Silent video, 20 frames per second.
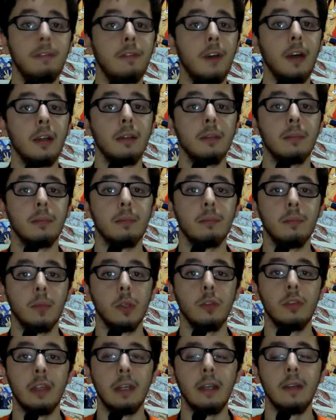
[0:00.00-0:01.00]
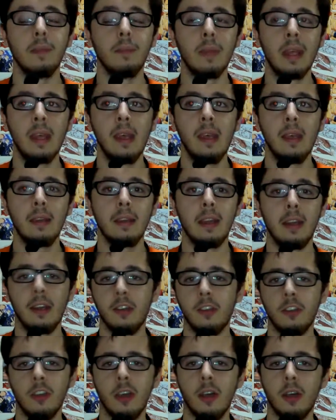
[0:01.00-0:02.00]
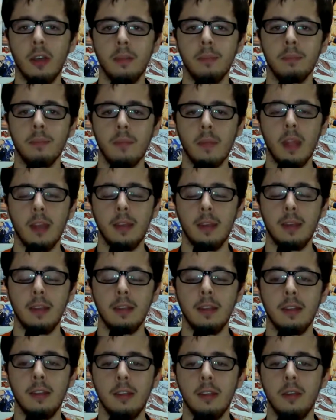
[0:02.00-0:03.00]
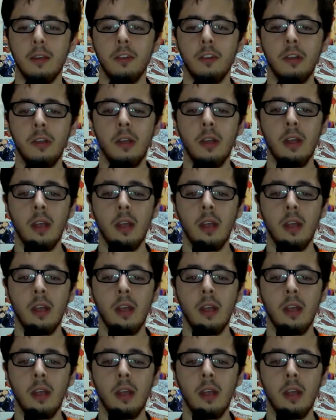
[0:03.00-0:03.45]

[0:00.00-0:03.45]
fun movie that I saw in the theaters.